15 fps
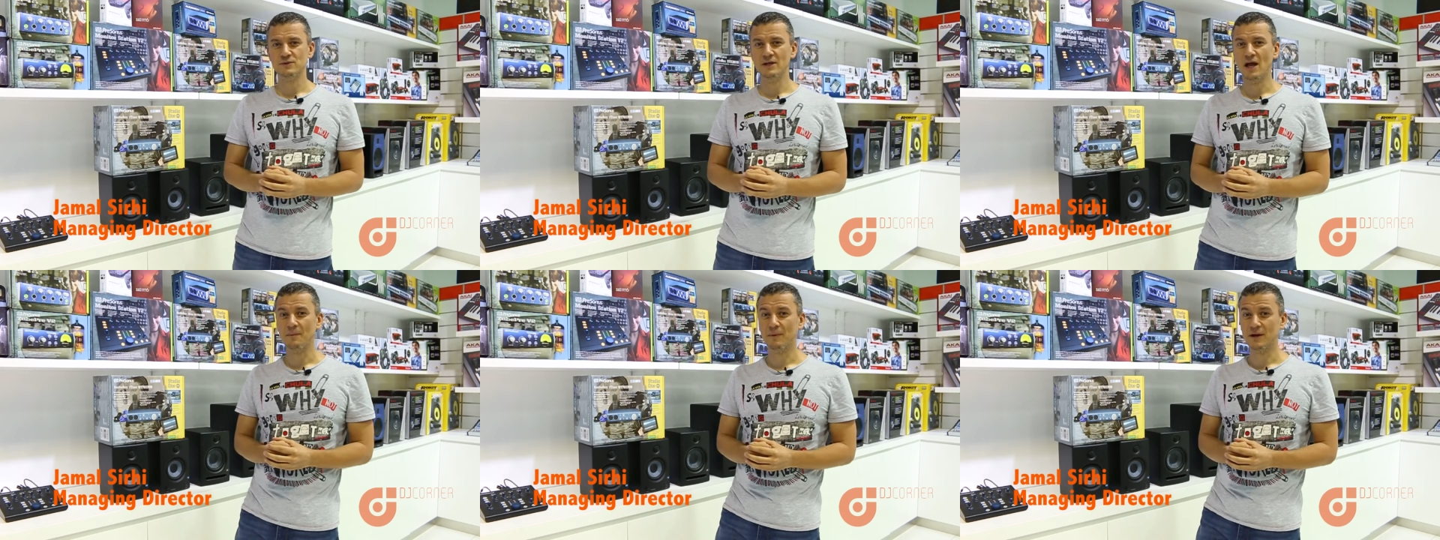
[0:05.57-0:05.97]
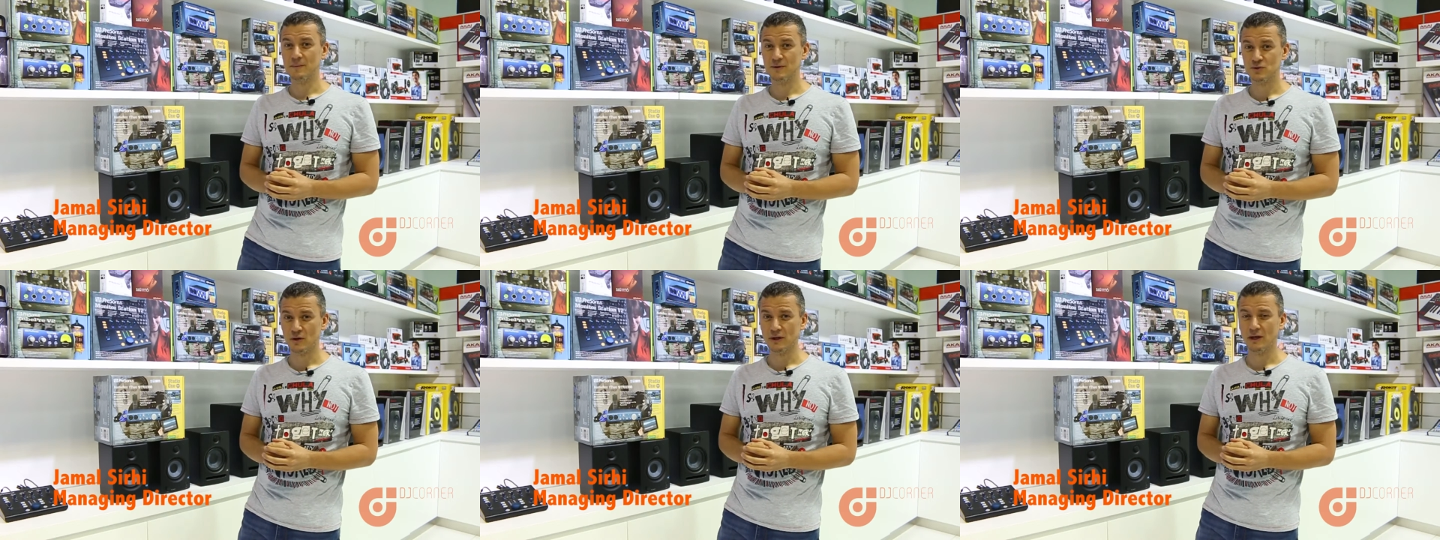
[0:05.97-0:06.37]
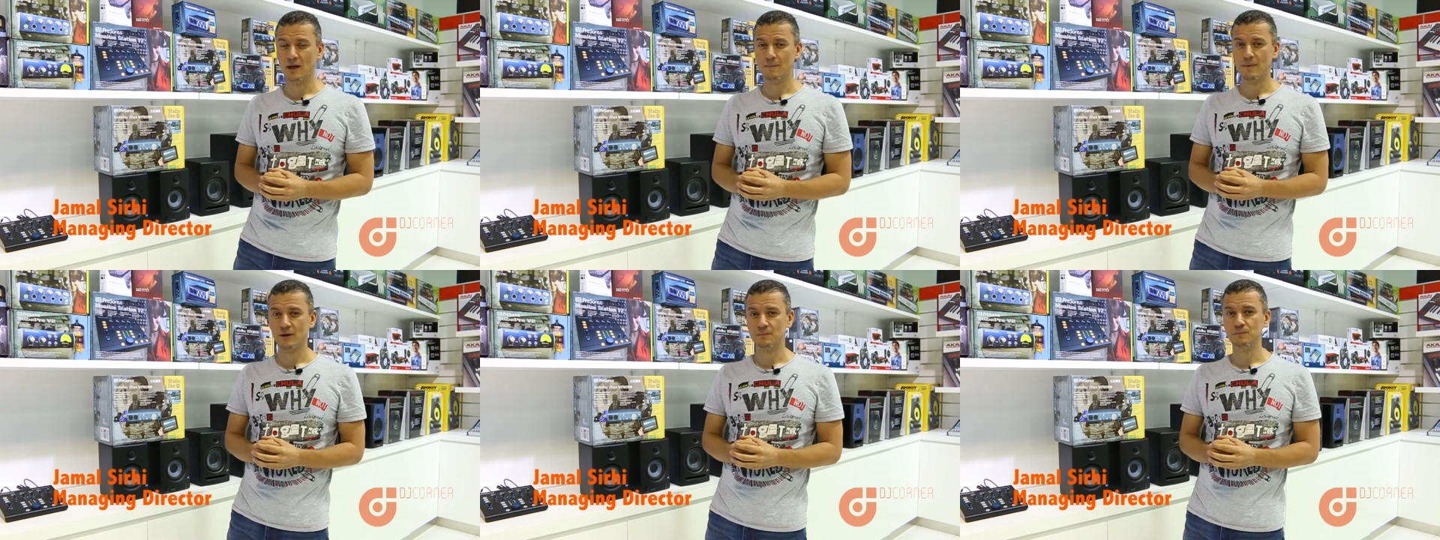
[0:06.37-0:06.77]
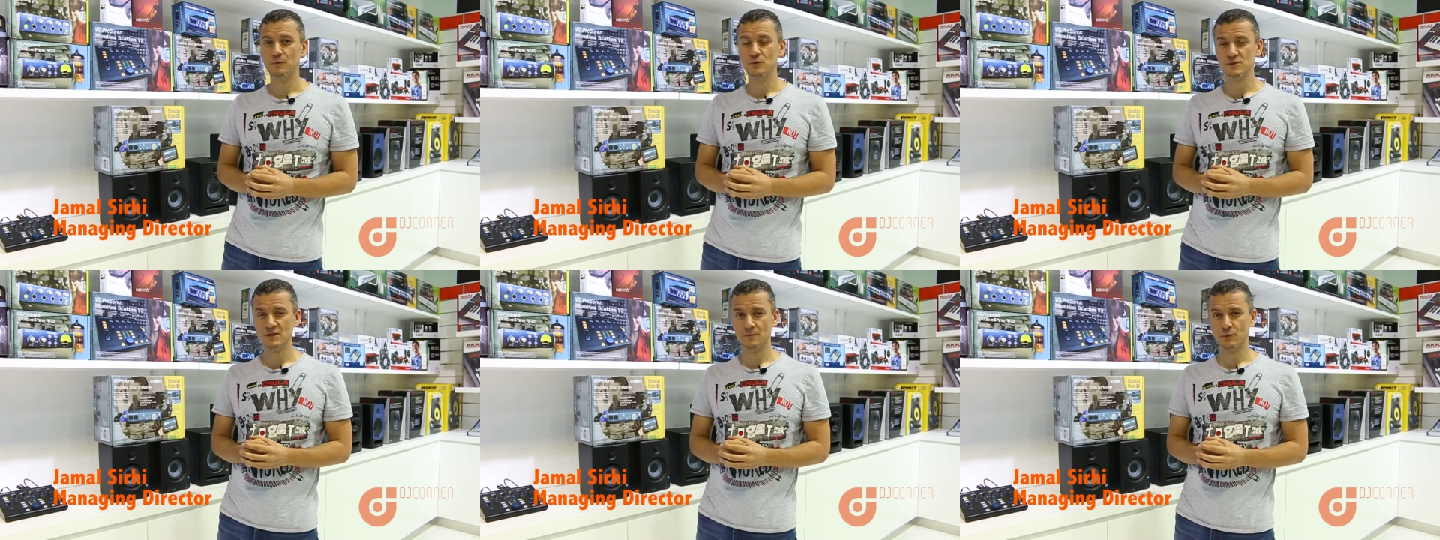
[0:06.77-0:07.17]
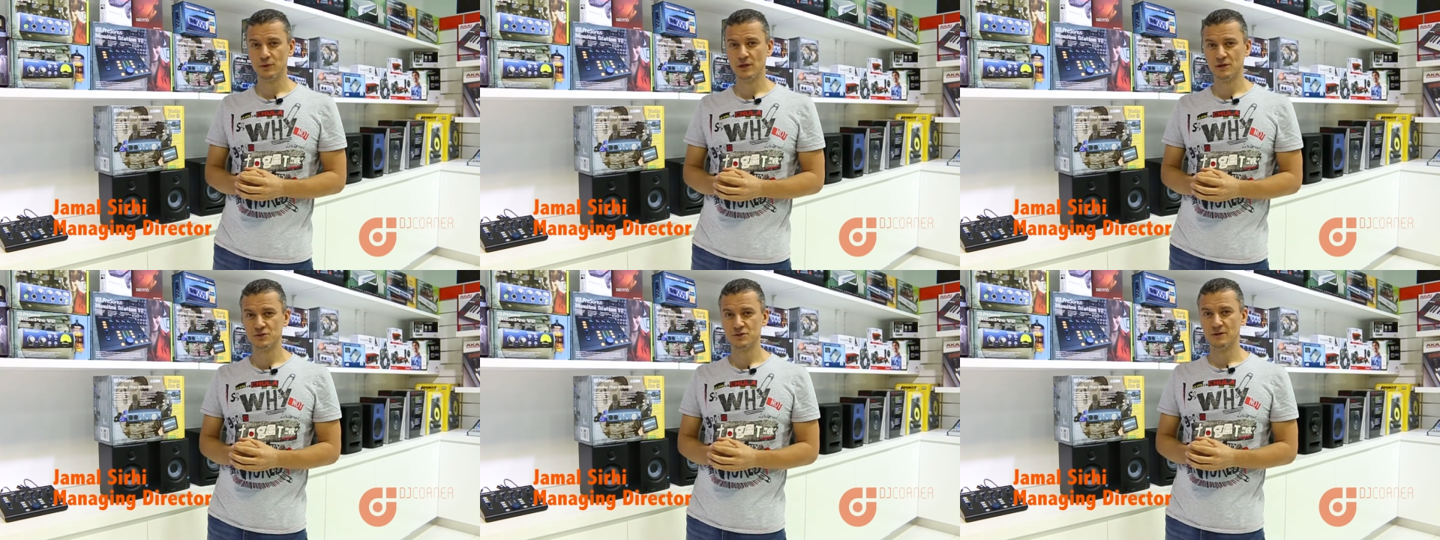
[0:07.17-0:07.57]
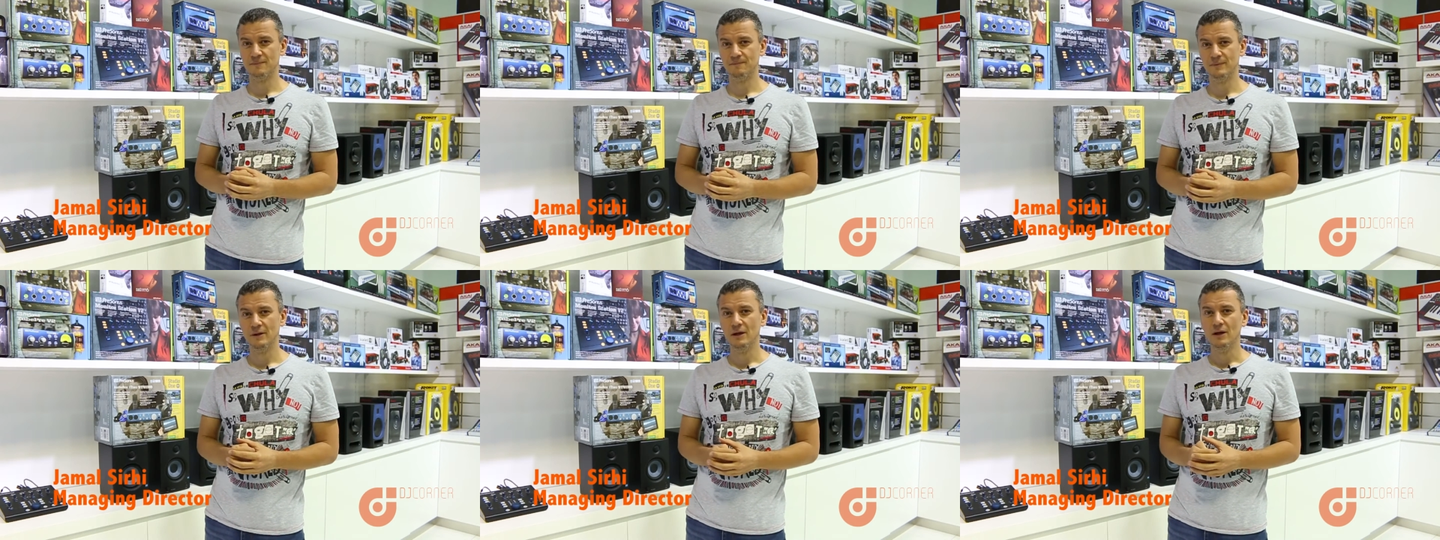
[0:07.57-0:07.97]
today I'm going to be talking about music production.